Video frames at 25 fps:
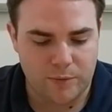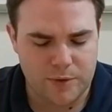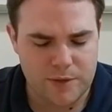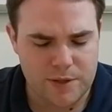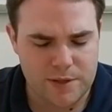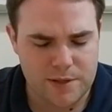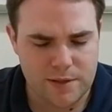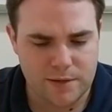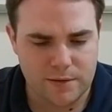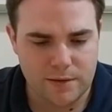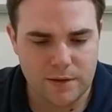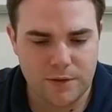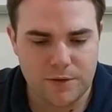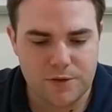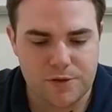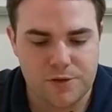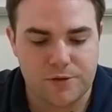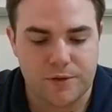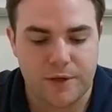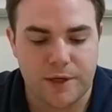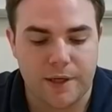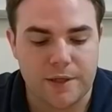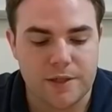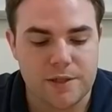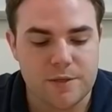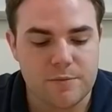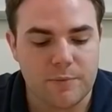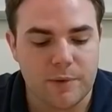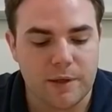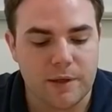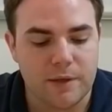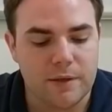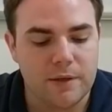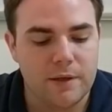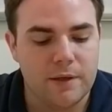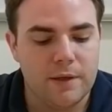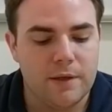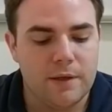which is a little strange,
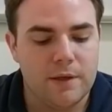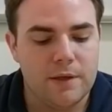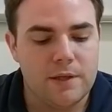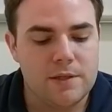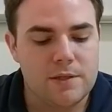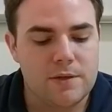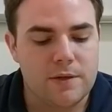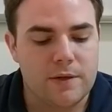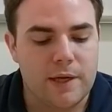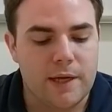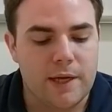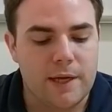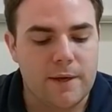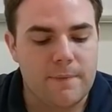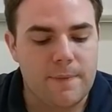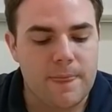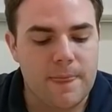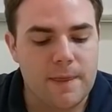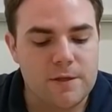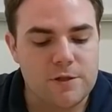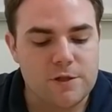but it's okay.